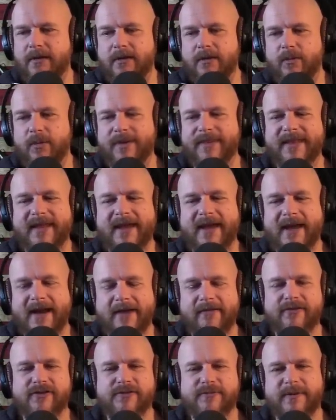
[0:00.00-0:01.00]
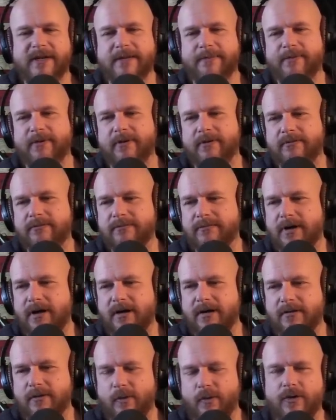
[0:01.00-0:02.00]
When the average people
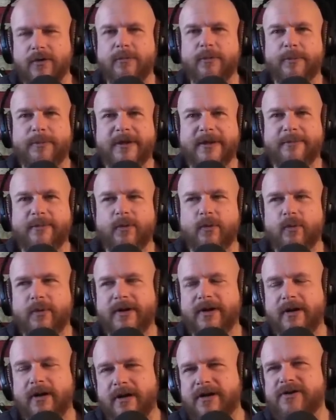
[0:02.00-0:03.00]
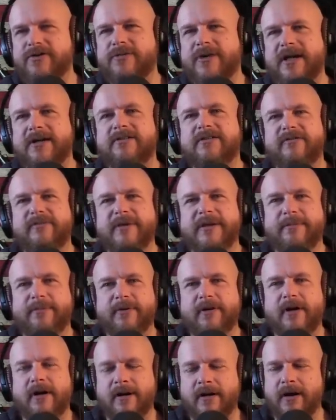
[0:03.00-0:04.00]
are horrible people, when unattractive
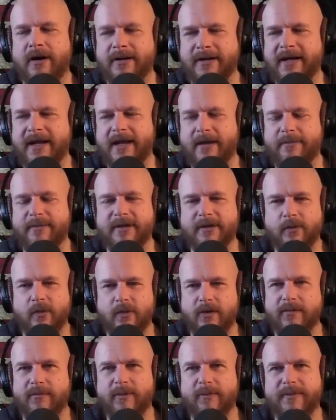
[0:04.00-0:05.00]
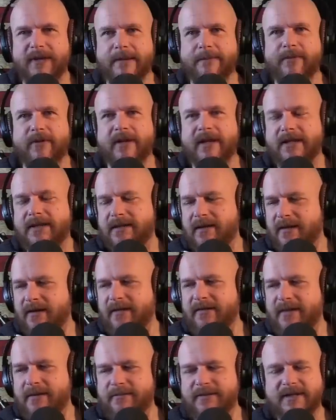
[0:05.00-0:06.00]
people are unhappy and horrible people, and none
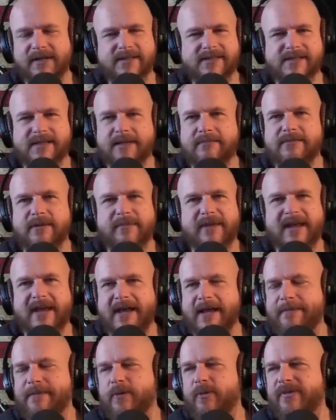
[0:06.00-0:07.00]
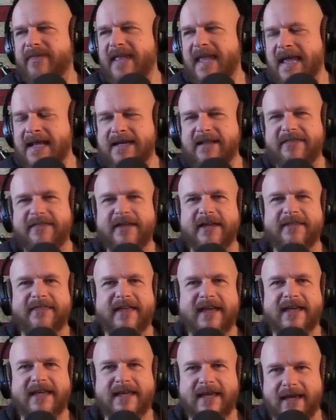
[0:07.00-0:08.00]
of them can seem to be happy with anything
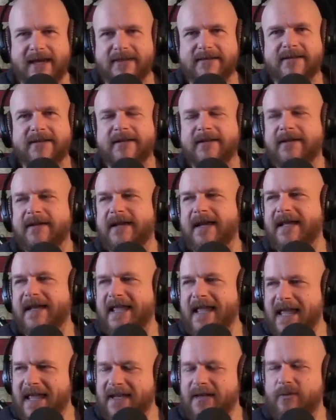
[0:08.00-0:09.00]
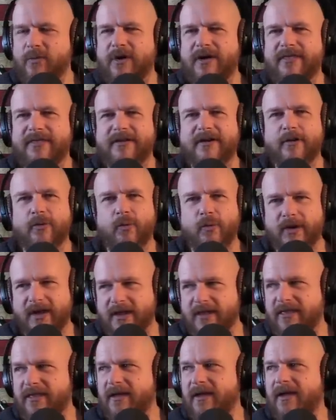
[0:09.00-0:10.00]
they get and anyone they're
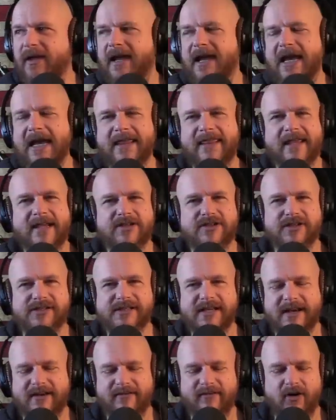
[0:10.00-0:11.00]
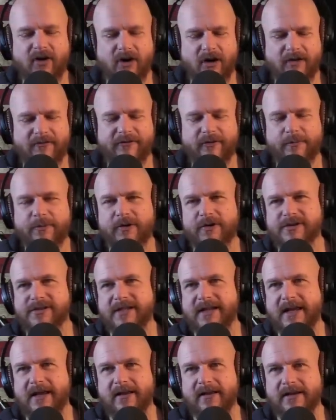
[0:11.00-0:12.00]
with, and they just have awful
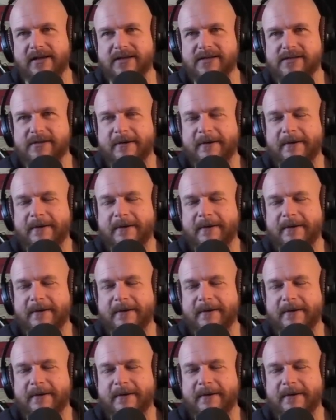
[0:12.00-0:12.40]
personalities